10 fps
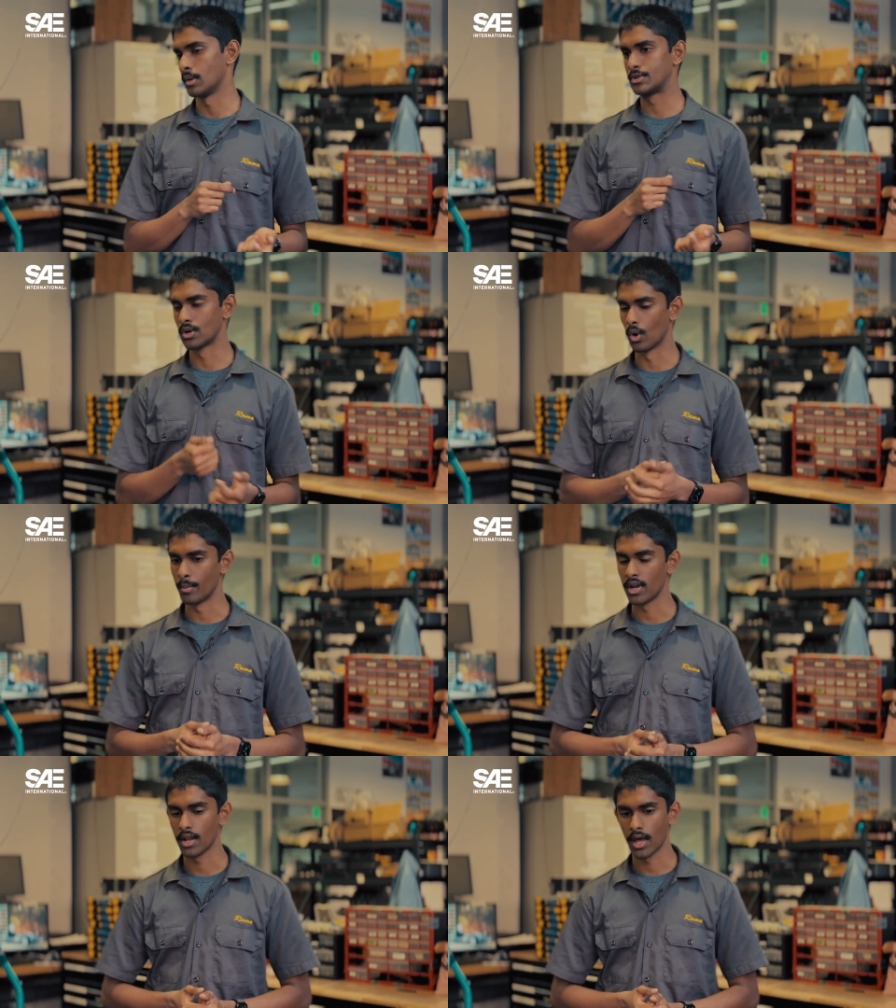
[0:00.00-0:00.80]
uh, to
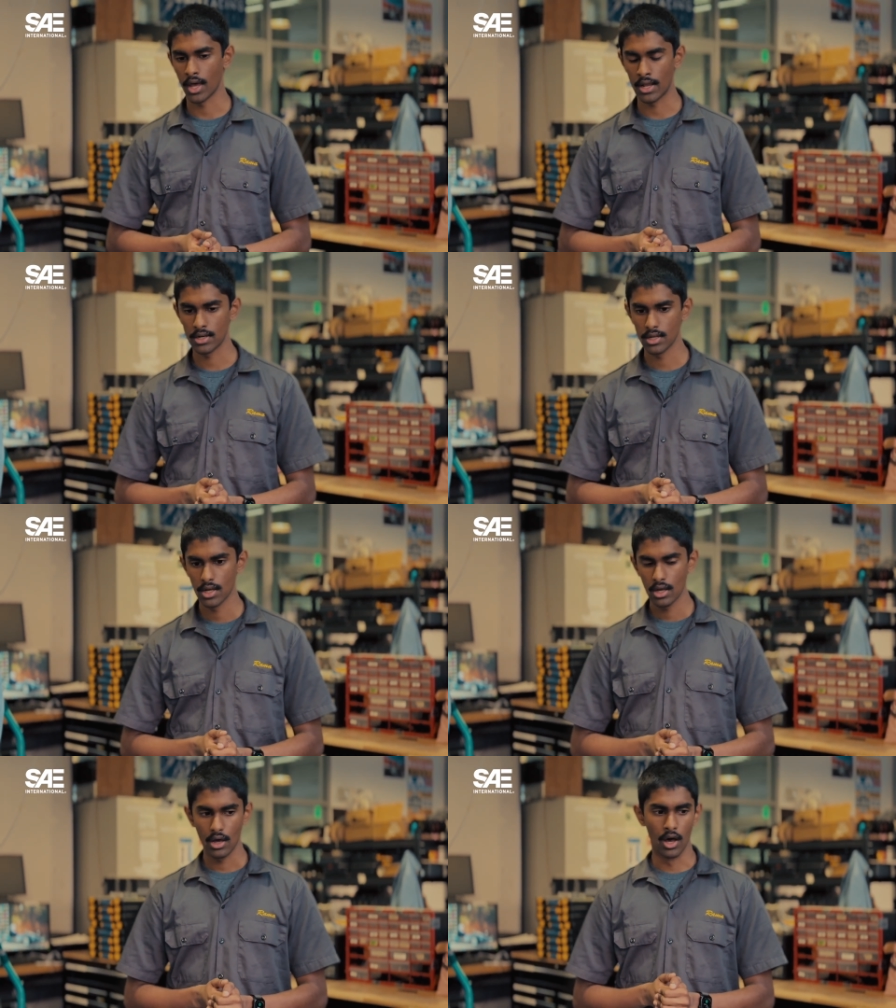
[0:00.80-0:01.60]
Gorman, and
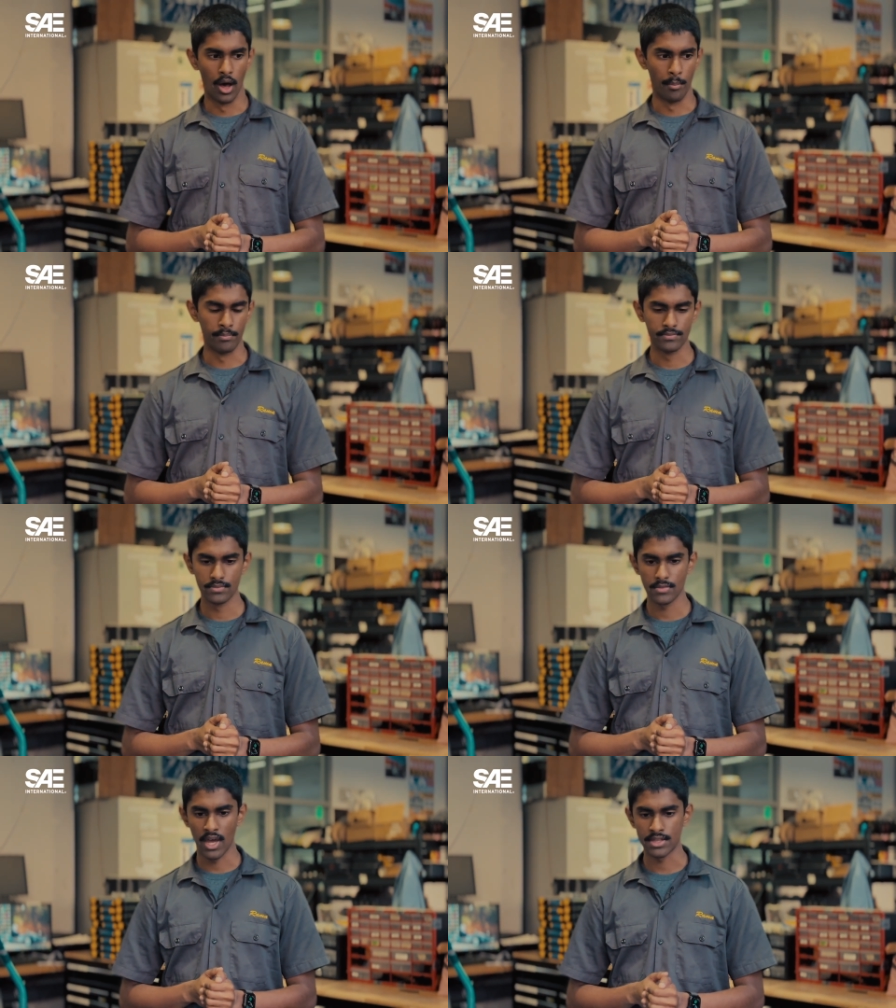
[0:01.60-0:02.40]
um,
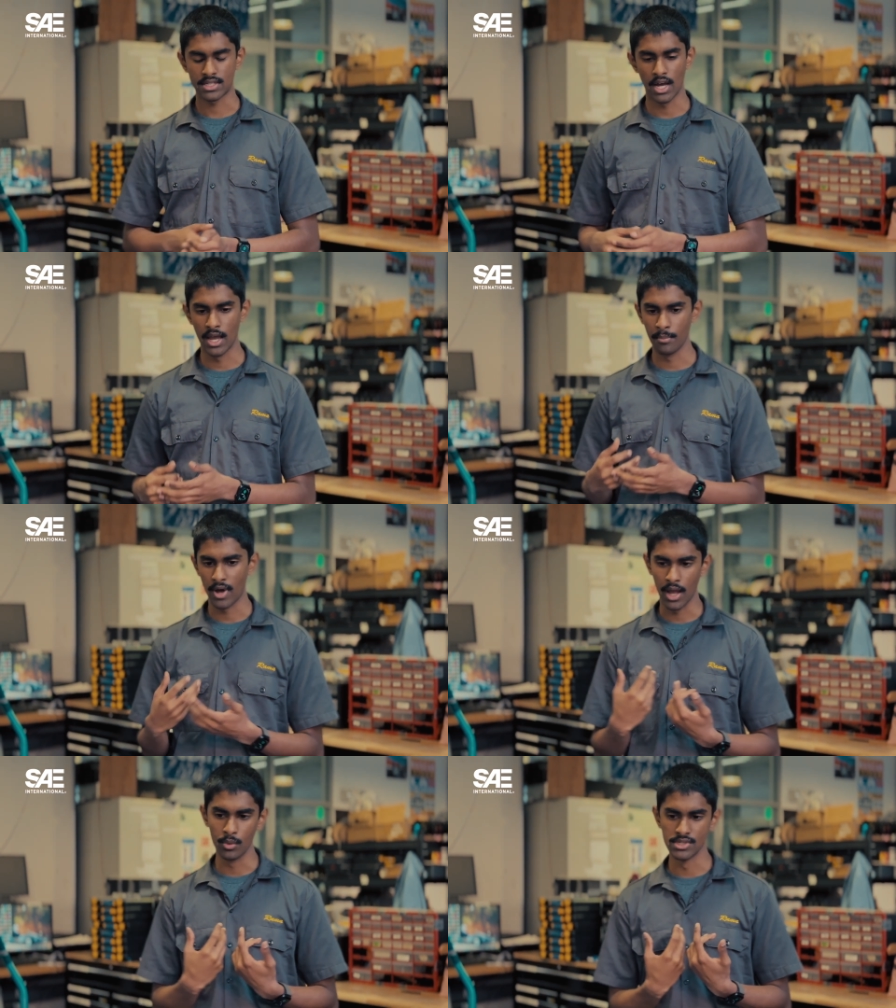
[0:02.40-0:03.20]
at the time
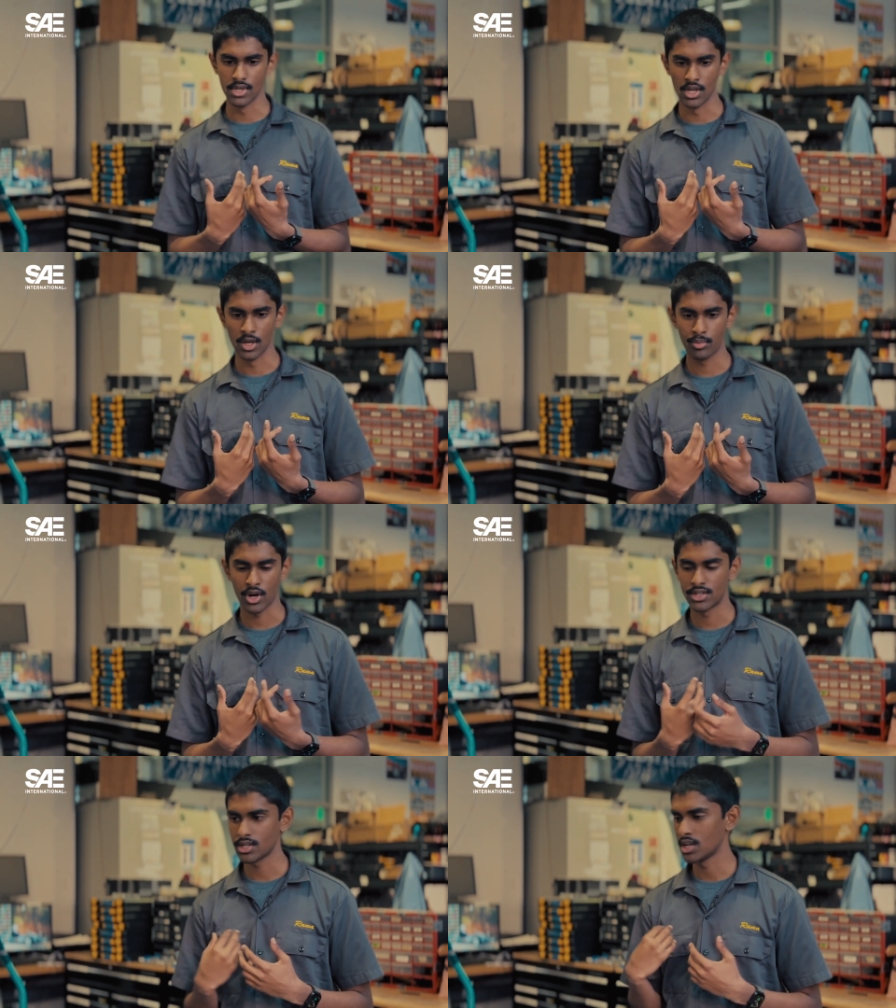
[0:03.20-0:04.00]
I was a
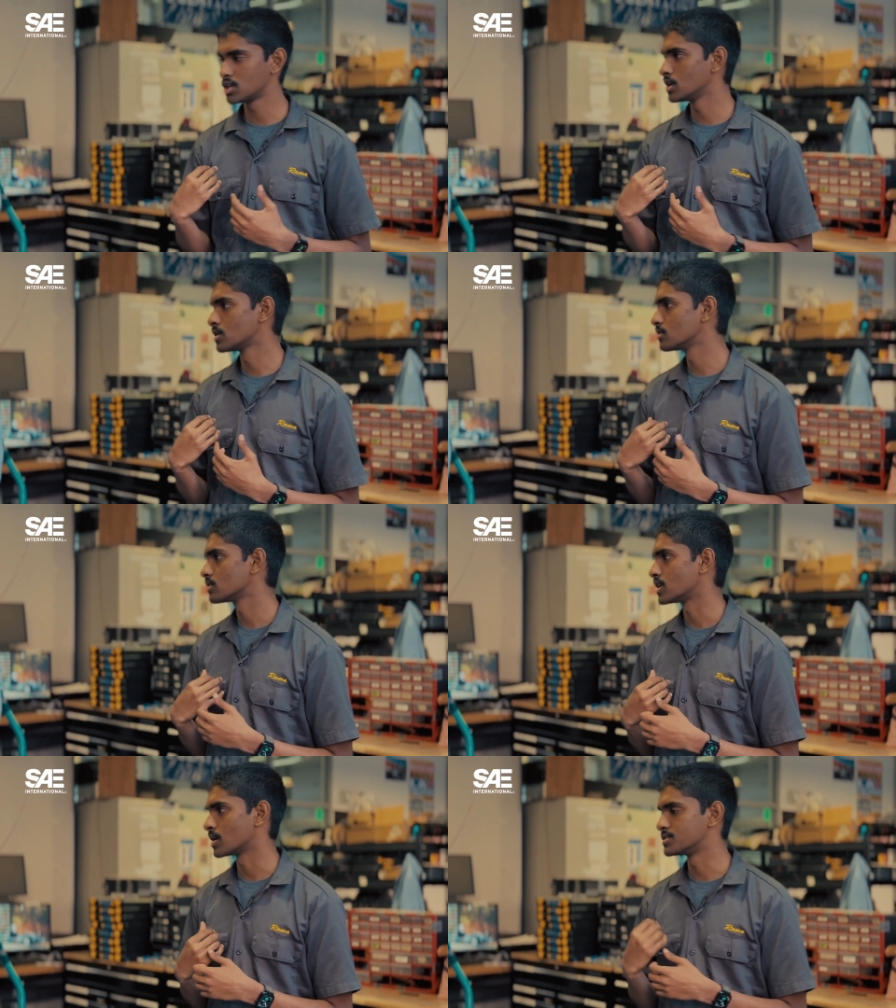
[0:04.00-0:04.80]
project engineer
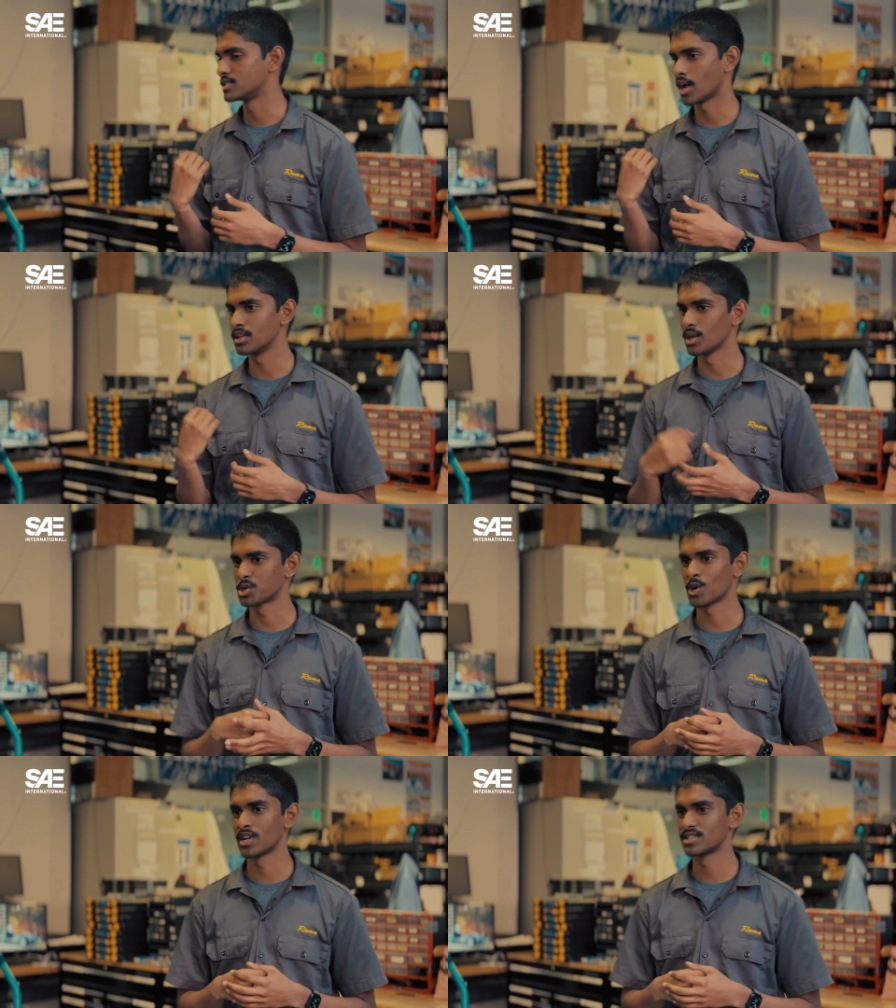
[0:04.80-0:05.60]
and I was designing the
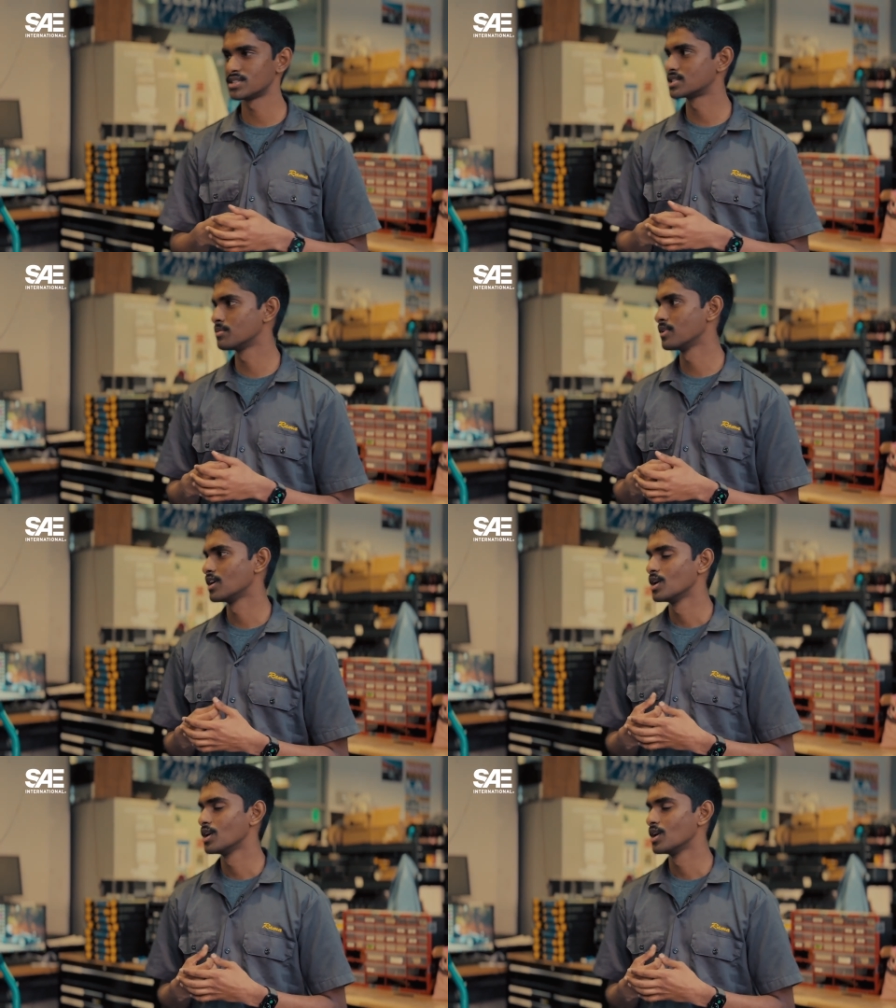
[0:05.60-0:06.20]
electronic system.